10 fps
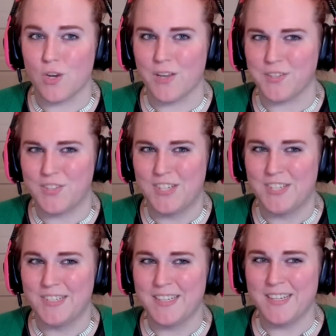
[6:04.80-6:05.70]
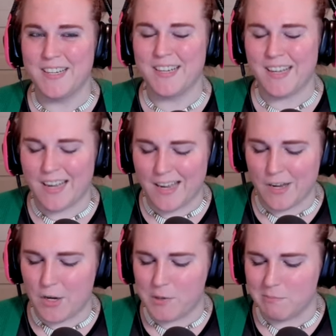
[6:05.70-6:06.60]
just
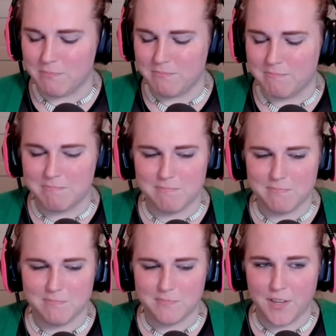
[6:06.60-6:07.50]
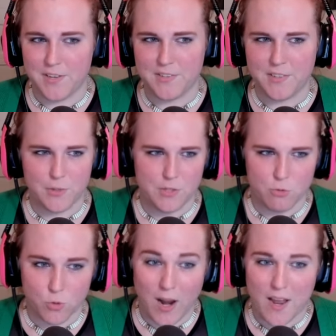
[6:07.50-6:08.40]
um you,
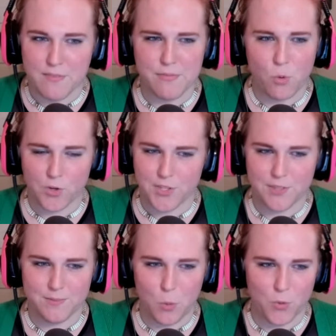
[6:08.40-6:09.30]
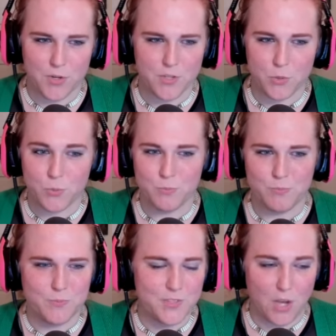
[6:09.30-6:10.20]
you drive or you yeah. or you
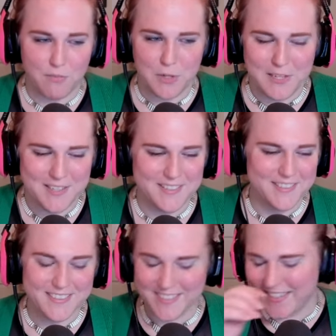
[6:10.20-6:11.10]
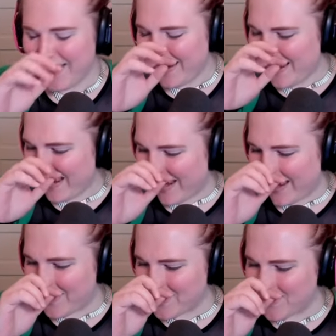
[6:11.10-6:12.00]
suffer. Yeah.
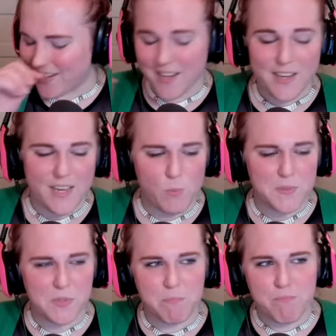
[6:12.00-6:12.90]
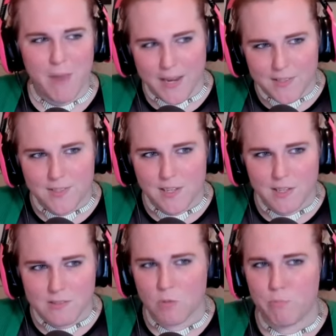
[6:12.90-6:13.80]
And it was
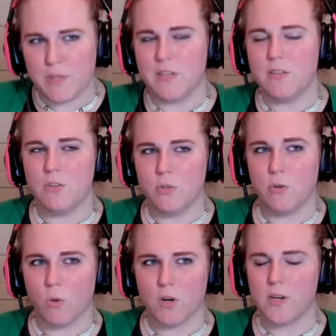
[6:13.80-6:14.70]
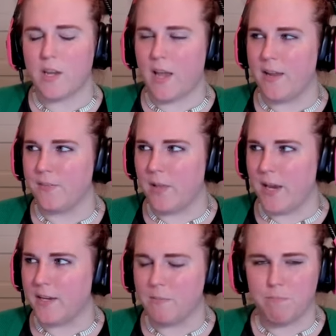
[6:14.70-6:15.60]
amazing to be in New York and
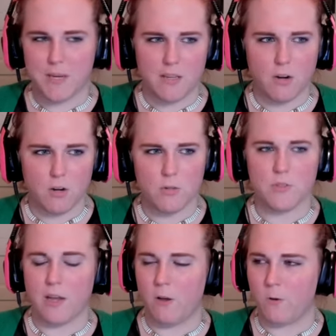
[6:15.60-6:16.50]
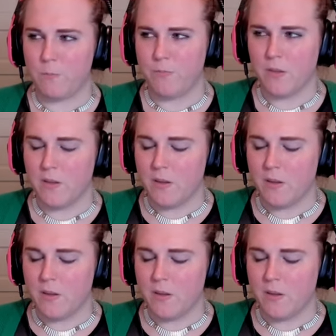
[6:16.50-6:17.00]
like be in our hotel